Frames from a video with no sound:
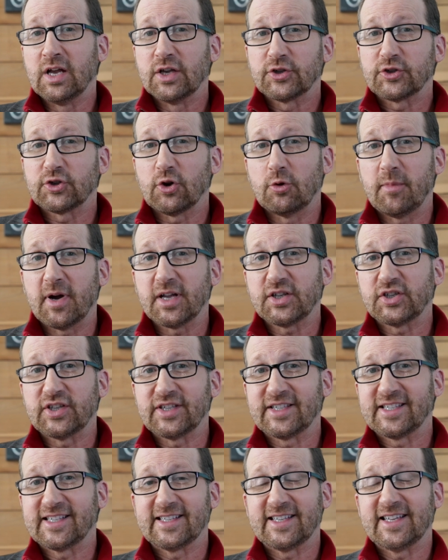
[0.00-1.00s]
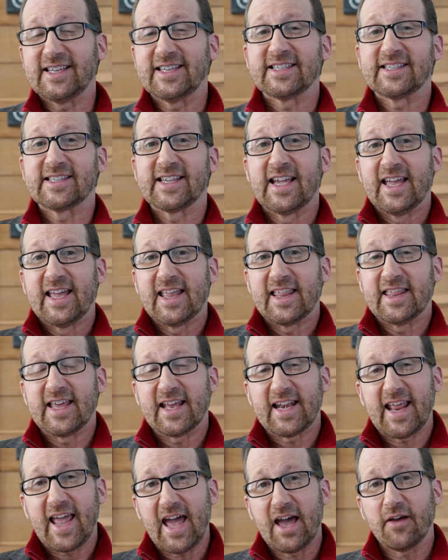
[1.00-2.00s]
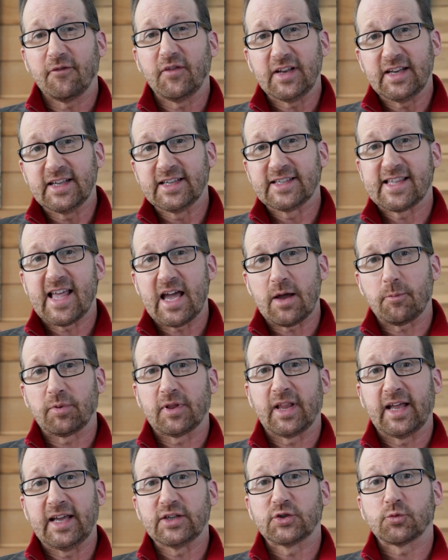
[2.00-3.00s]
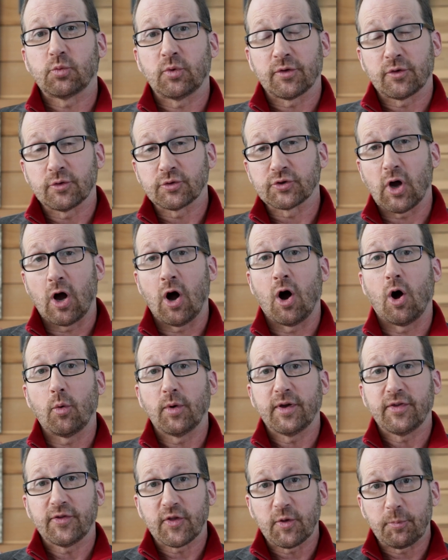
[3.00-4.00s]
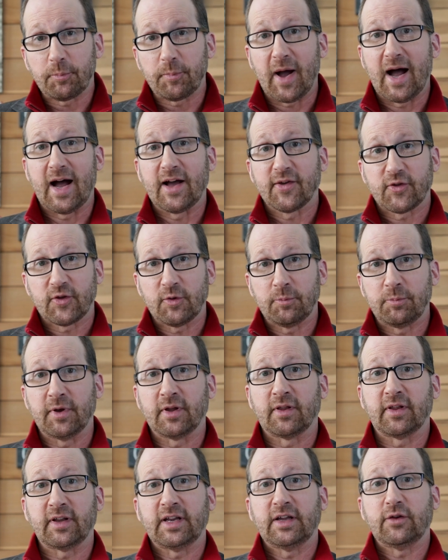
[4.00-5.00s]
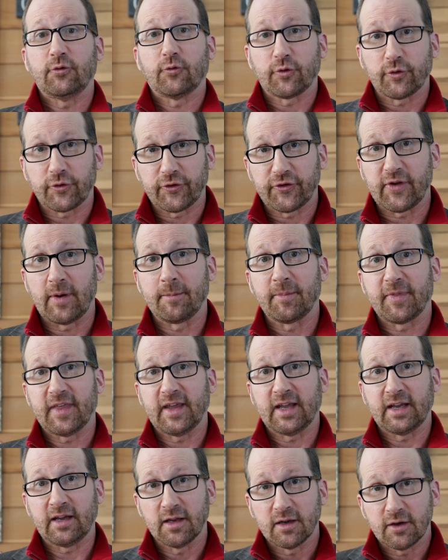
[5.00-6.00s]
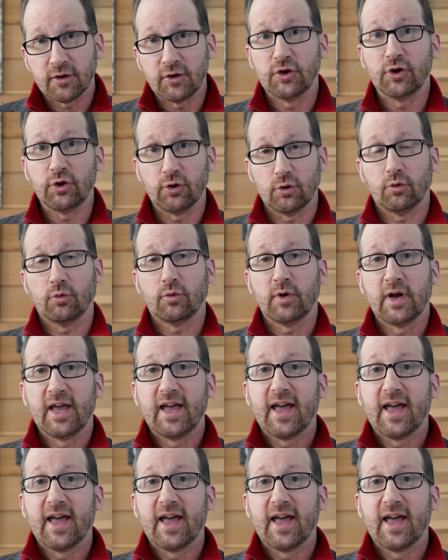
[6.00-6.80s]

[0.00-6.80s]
so much as it is that heaven is that place where there's always the possibility for something new.